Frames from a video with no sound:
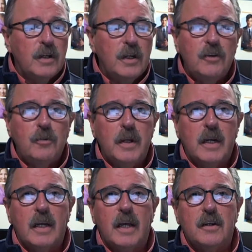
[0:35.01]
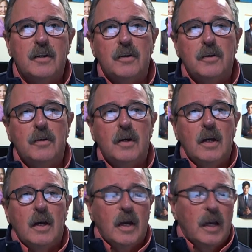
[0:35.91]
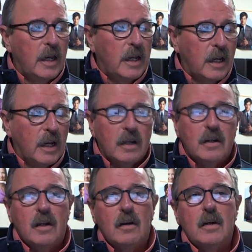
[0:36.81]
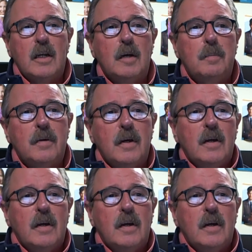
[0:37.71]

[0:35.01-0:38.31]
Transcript: And each week I'd like to do a uh, little clip